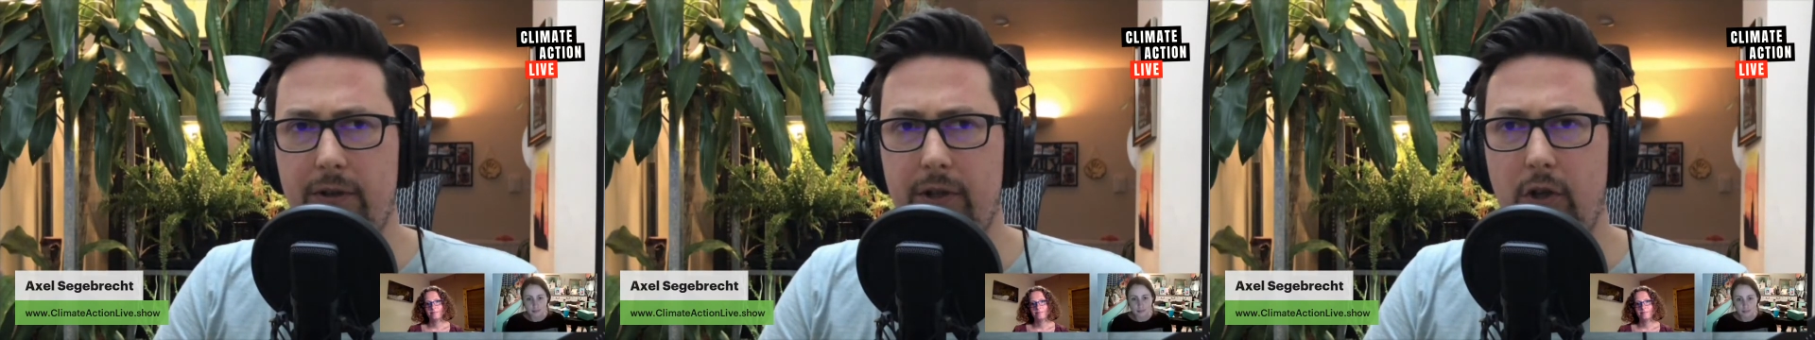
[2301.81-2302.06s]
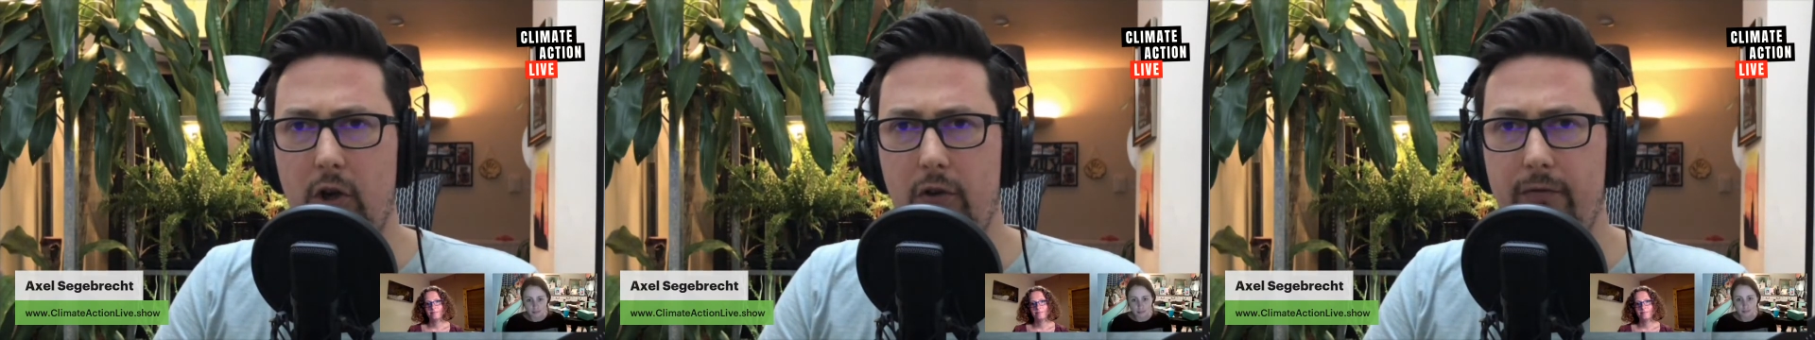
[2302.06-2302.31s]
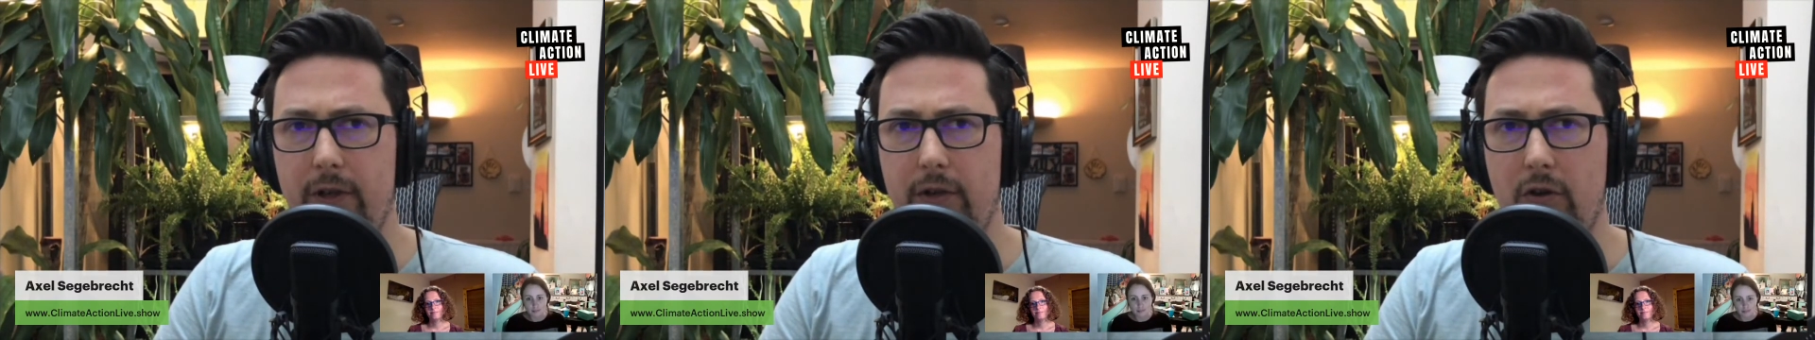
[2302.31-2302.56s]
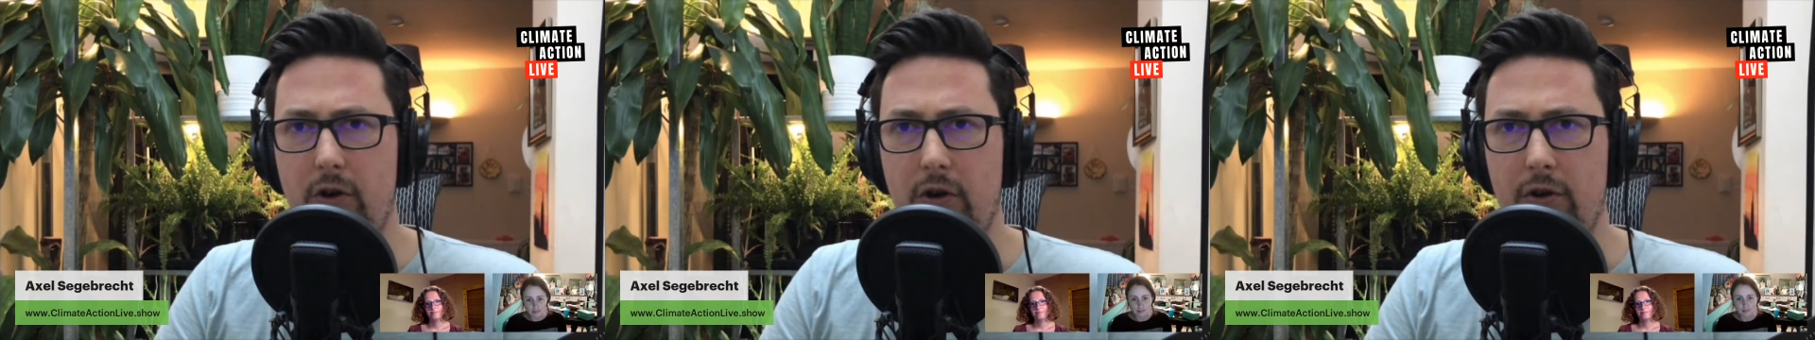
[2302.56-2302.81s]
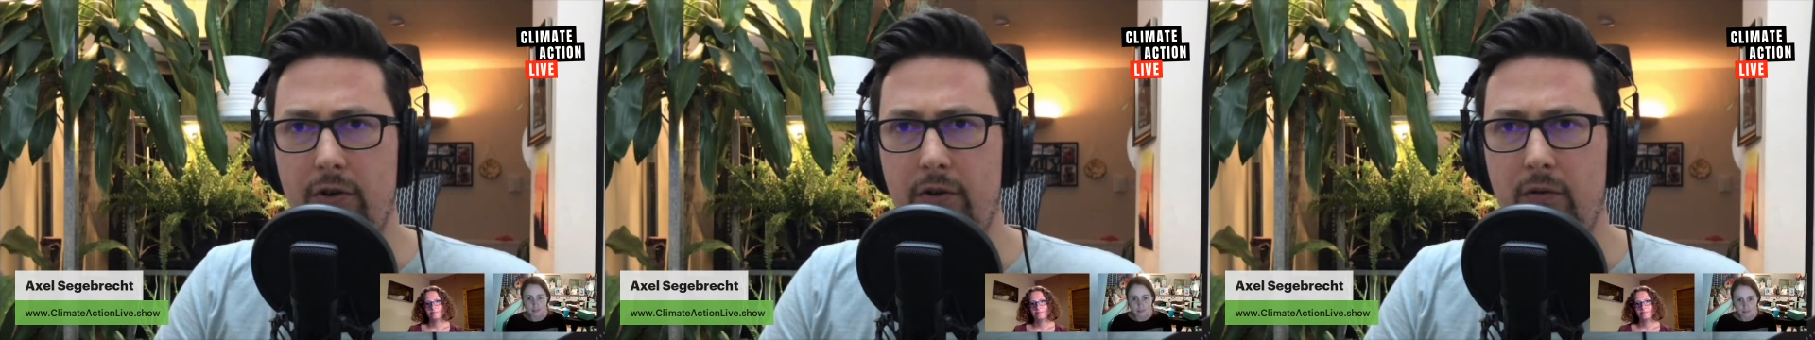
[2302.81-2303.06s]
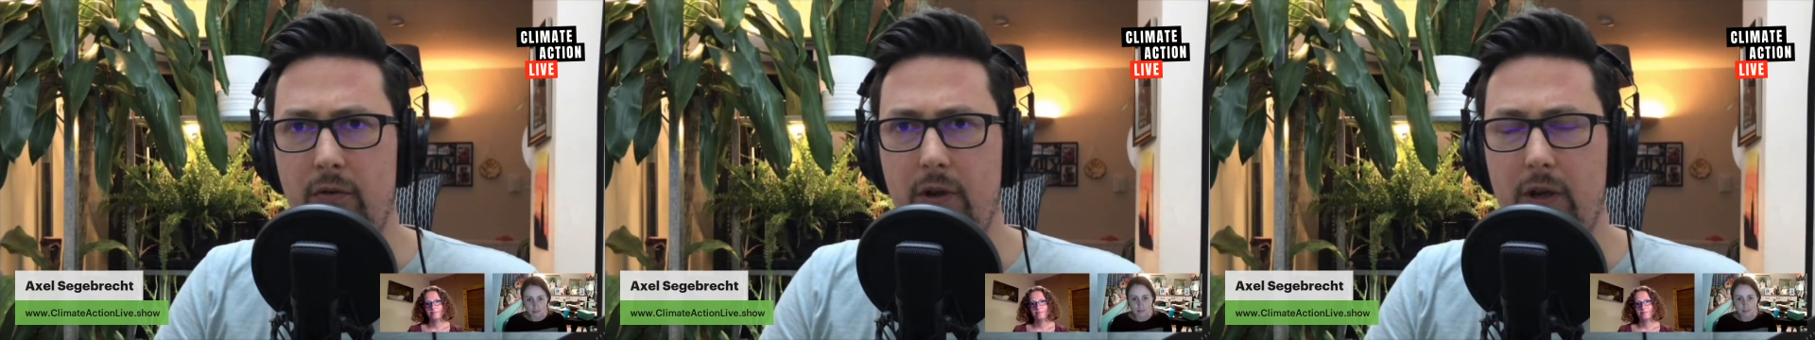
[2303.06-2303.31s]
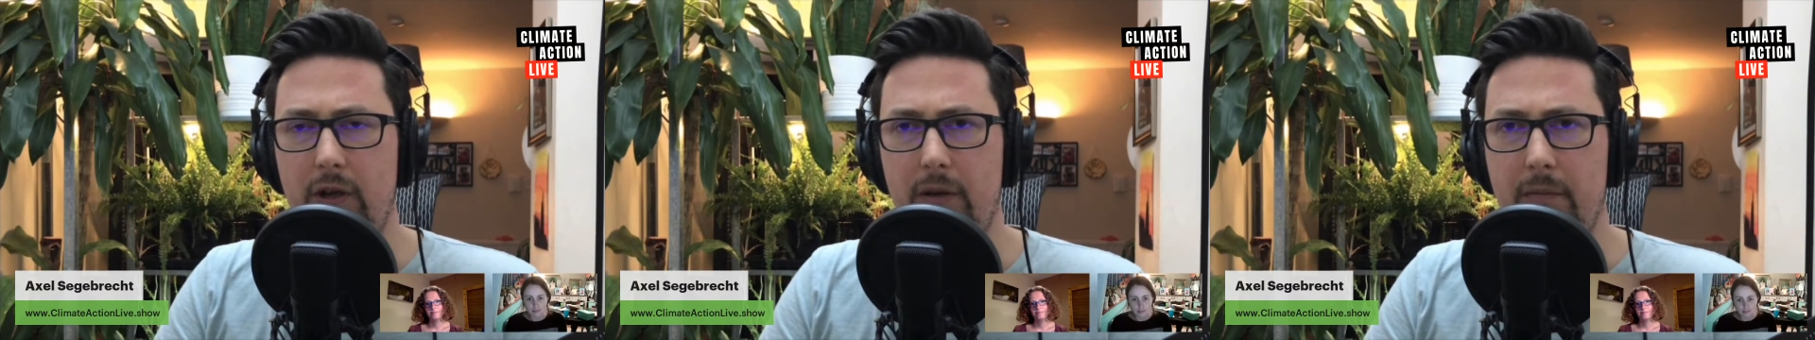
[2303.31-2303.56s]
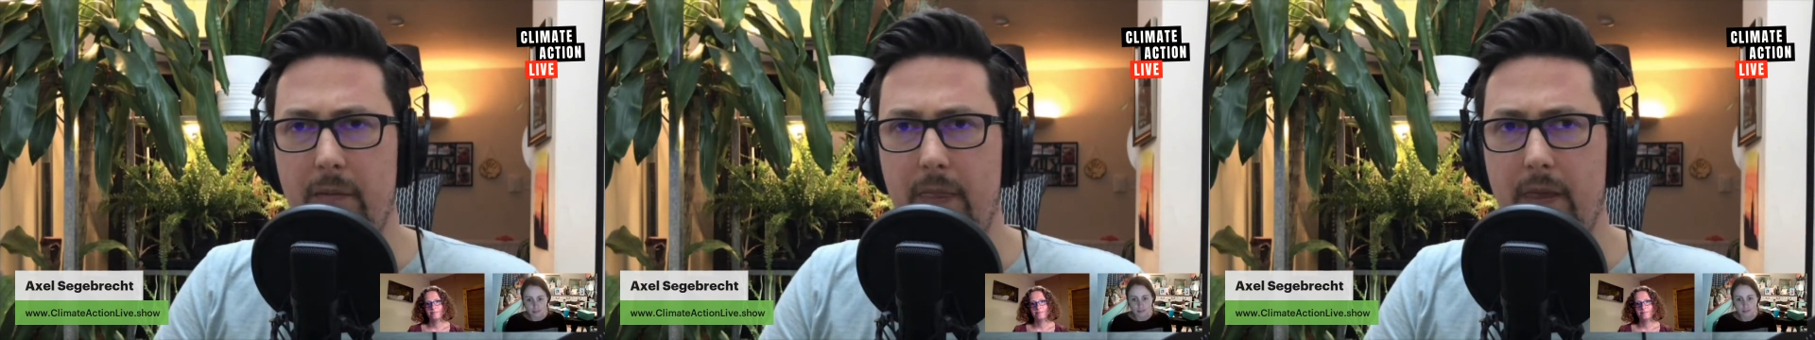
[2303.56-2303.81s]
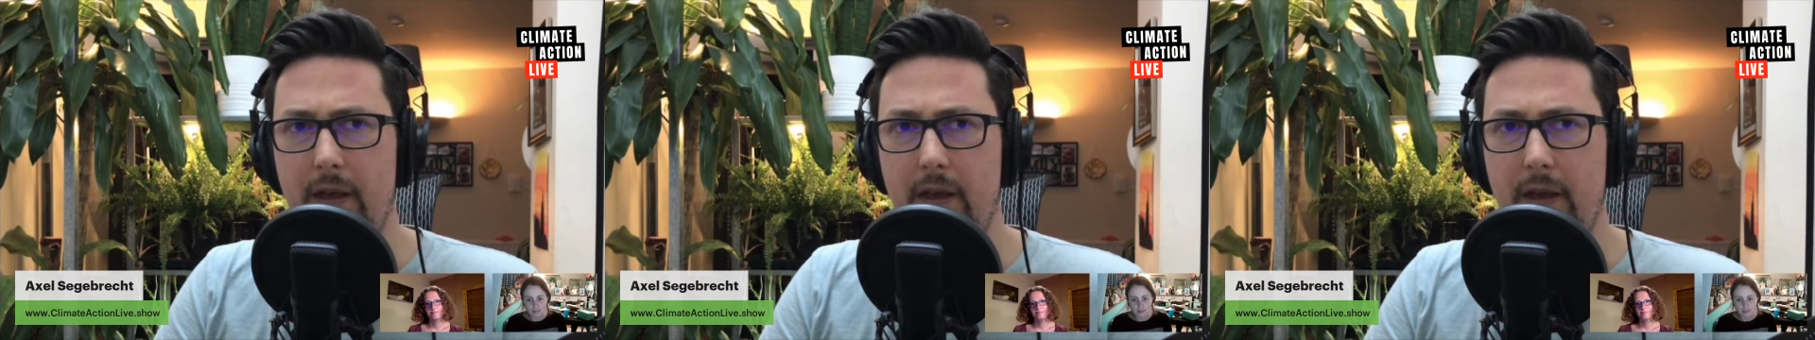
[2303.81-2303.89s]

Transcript: COVID, on